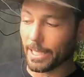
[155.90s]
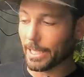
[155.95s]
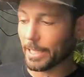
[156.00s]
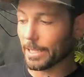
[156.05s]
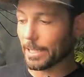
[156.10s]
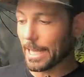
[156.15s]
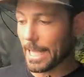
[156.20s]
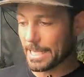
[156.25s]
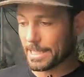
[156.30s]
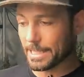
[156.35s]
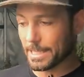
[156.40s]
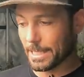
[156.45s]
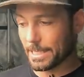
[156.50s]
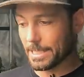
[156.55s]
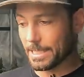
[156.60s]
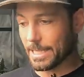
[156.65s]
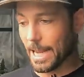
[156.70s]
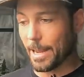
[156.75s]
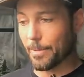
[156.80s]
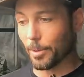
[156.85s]
the less
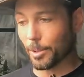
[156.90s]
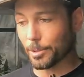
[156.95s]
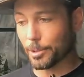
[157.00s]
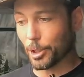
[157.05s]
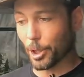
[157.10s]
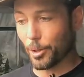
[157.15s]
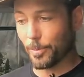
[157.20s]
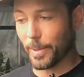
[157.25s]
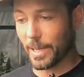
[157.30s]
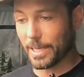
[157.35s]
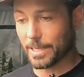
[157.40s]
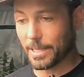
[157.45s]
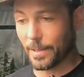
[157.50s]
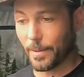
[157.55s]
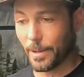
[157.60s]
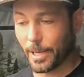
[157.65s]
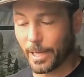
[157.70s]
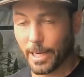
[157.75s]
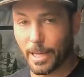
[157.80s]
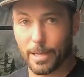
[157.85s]
stable terpenes,
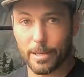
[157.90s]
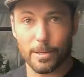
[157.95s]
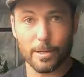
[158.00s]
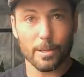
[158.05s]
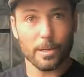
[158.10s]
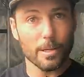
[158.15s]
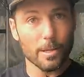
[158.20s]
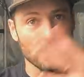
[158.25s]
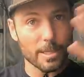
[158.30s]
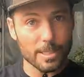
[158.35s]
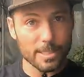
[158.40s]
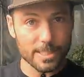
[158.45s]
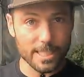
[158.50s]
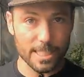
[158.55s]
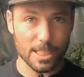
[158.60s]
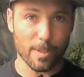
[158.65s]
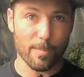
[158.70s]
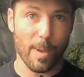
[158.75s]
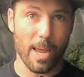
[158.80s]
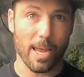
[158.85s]
and they're gonna
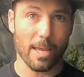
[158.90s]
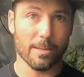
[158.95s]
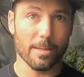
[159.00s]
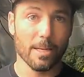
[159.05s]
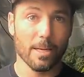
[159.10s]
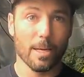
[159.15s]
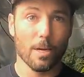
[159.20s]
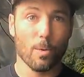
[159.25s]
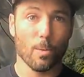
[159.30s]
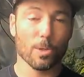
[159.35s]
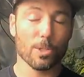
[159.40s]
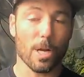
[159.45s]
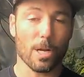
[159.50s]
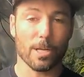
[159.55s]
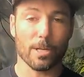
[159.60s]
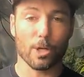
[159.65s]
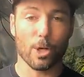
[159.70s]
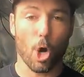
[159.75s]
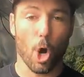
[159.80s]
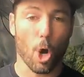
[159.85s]
dissipate. We're
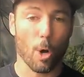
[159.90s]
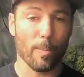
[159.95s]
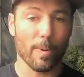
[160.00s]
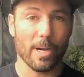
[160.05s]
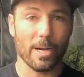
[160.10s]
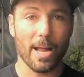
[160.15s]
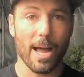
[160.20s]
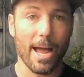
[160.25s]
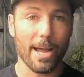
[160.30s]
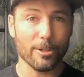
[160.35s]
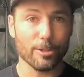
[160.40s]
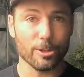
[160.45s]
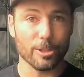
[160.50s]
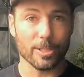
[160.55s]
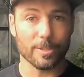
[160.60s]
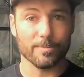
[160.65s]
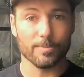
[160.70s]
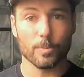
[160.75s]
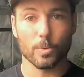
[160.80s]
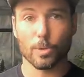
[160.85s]
talking carbon and
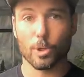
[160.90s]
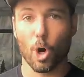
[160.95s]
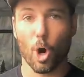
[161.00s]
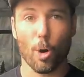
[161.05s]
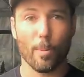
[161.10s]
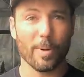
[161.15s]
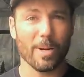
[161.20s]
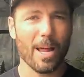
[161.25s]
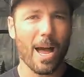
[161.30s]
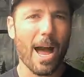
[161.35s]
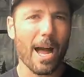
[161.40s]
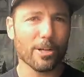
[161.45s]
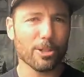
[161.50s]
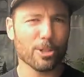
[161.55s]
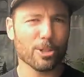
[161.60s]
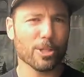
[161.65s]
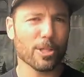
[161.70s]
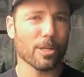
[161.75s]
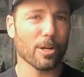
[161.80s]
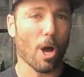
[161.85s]
hydrogen, carbon,
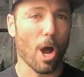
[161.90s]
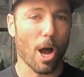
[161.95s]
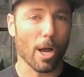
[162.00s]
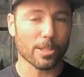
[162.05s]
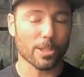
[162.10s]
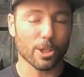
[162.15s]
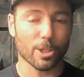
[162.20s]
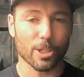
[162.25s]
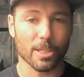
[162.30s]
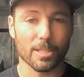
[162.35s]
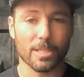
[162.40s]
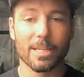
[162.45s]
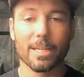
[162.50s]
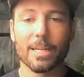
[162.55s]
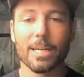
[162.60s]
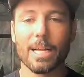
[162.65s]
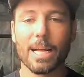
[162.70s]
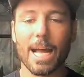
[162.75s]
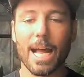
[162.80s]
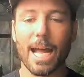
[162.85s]
hydrogen, and oxygen.
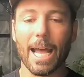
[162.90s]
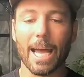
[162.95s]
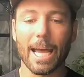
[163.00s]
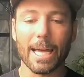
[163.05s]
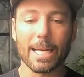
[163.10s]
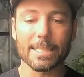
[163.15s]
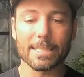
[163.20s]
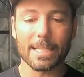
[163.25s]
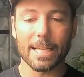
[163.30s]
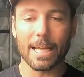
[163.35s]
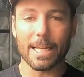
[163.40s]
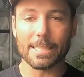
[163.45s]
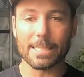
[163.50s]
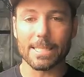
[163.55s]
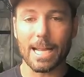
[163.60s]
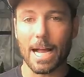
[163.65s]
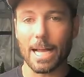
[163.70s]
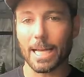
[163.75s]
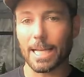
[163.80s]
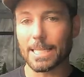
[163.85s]
And it's
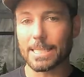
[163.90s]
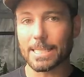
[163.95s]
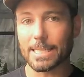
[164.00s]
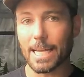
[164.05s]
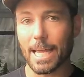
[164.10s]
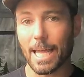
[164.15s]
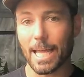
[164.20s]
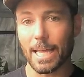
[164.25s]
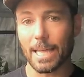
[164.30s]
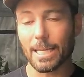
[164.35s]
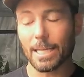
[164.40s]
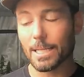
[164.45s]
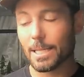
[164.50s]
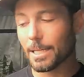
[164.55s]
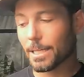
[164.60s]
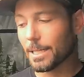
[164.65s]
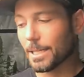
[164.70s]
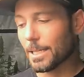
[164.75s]
not gonna stay,